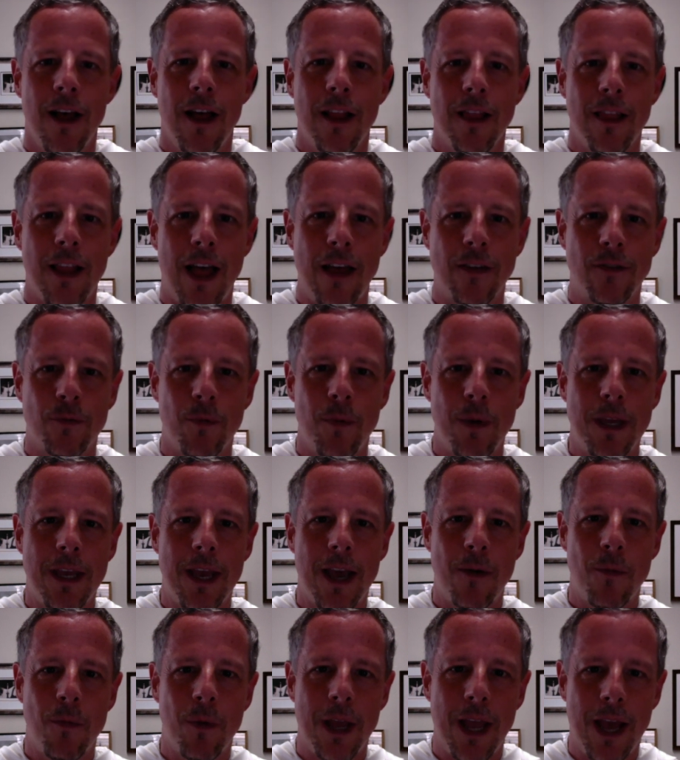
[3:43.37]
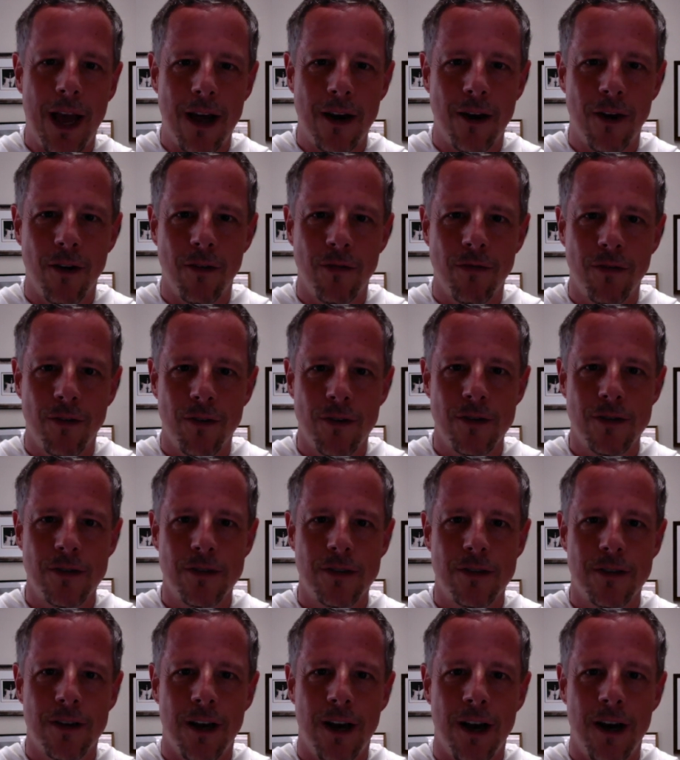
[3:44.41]
Last weekend we had our
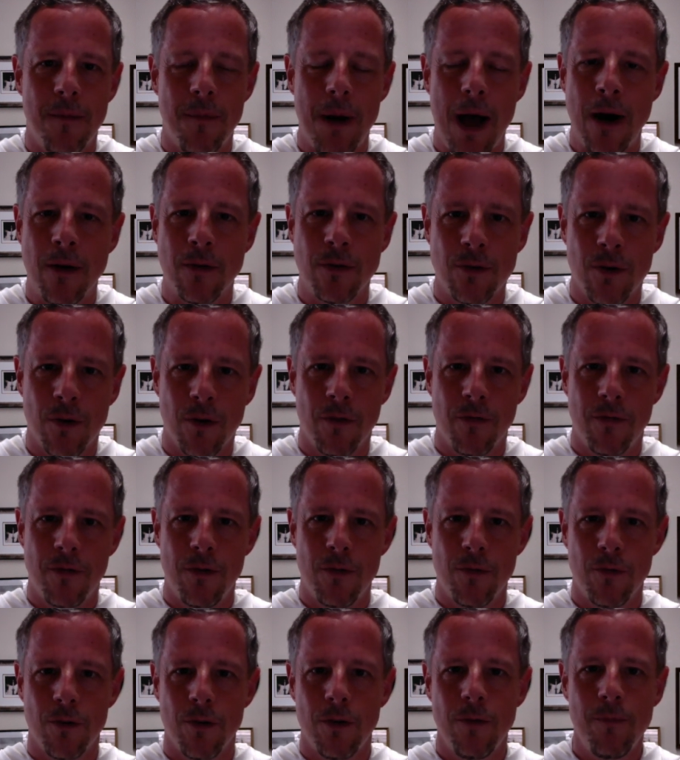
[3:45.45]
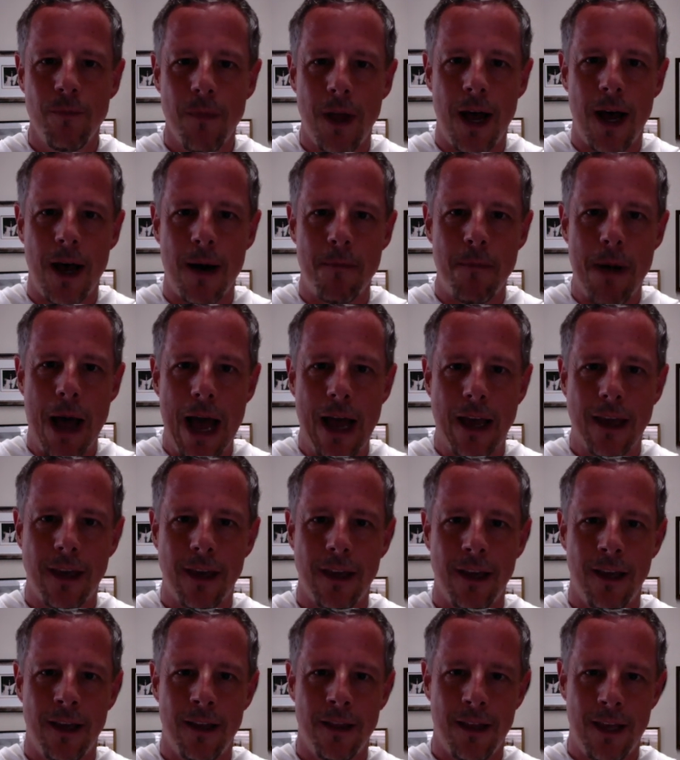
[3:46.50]
first outdoor funeral back
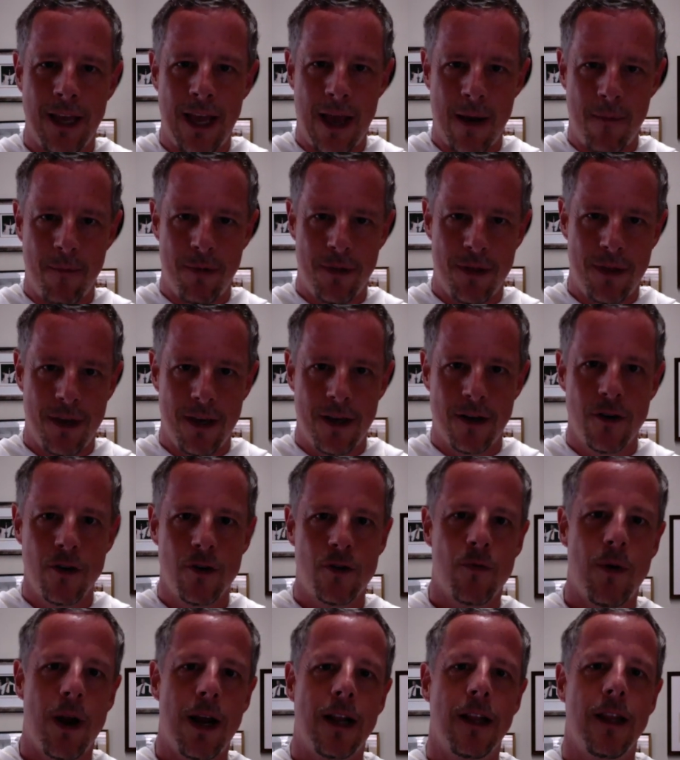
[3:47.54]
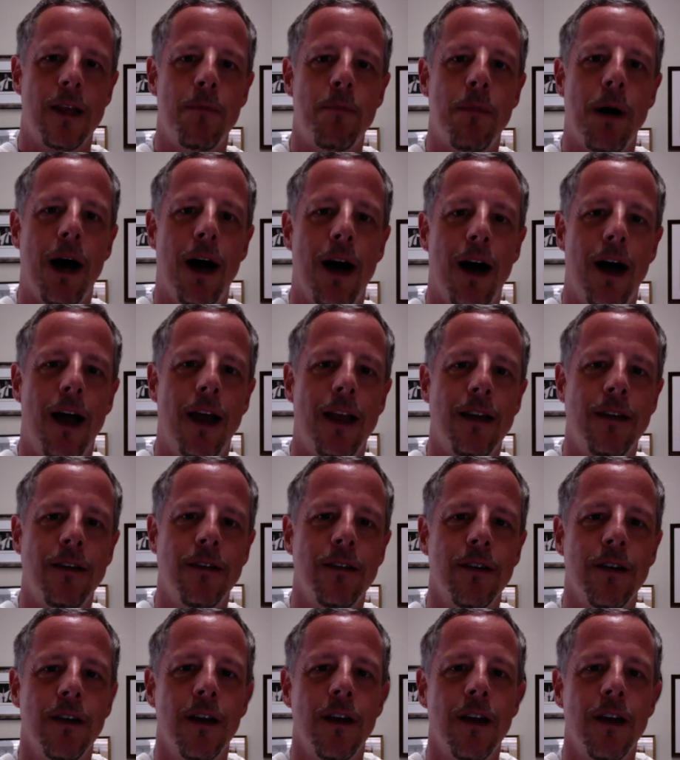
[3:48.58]
in the amphitheater directly behind